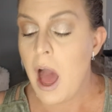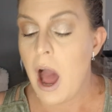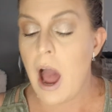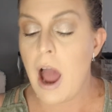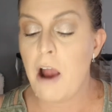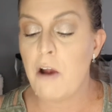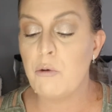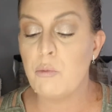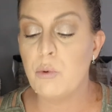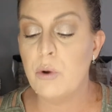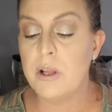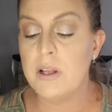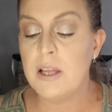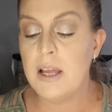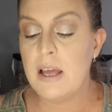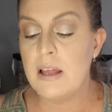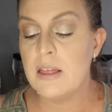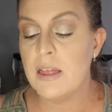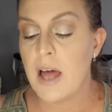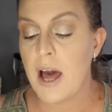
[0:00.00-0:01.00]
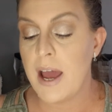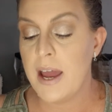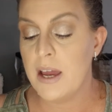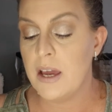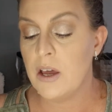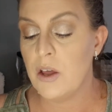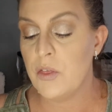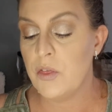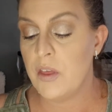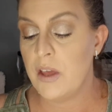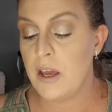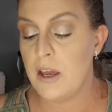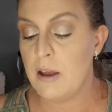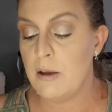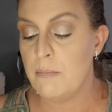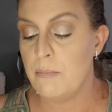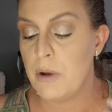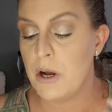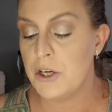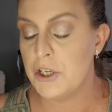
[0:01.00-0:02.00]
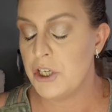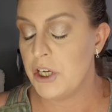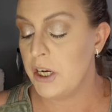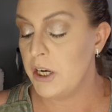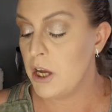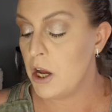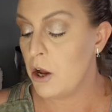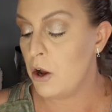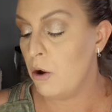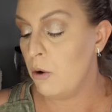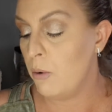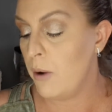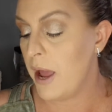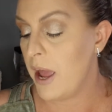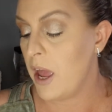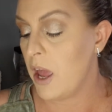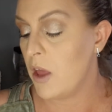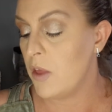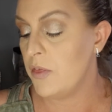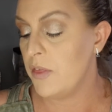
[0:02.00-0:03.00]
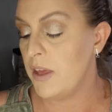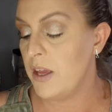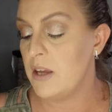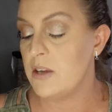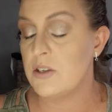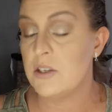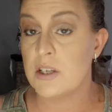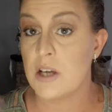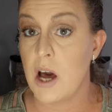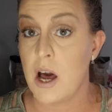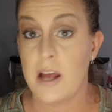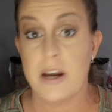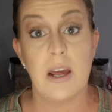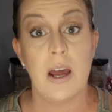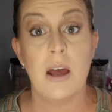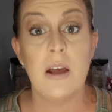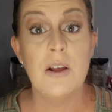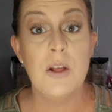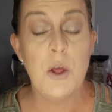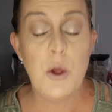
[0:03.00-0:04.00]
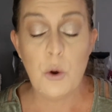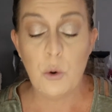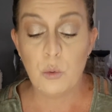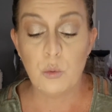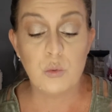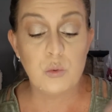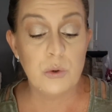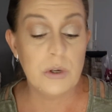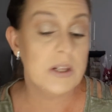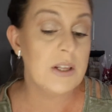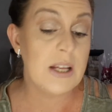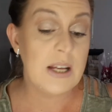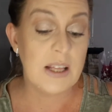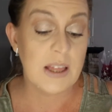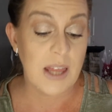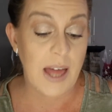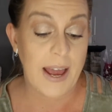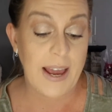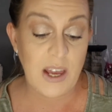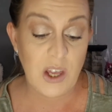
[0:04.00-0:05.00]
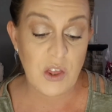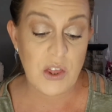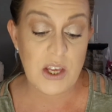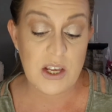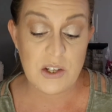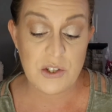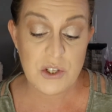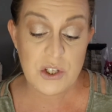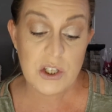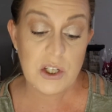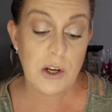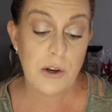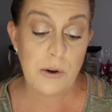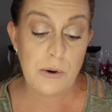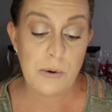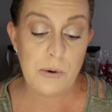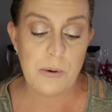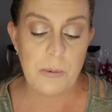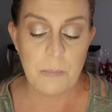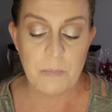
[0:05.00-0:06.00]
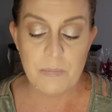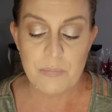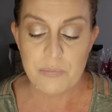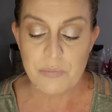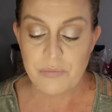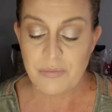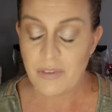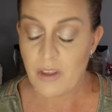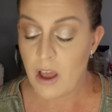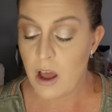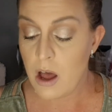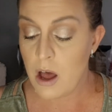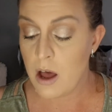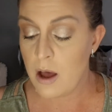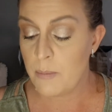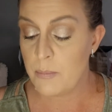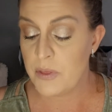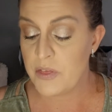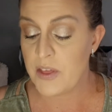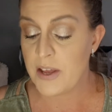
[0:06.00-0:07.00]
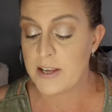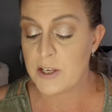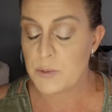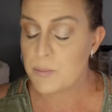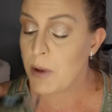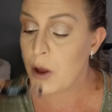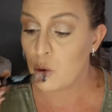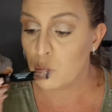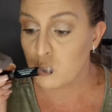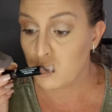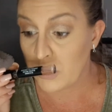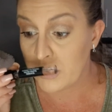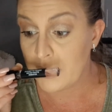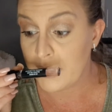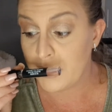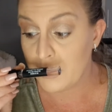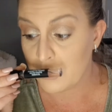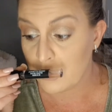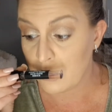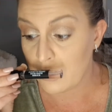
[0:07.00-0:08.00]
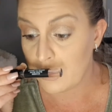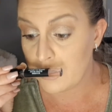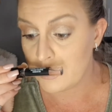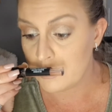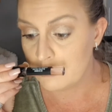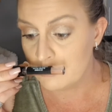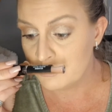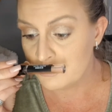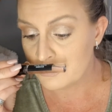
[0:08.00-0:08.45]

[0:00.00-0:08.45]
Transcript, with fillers: I really like the Moschino and the Escada. Really like these two. Um, they smell really good.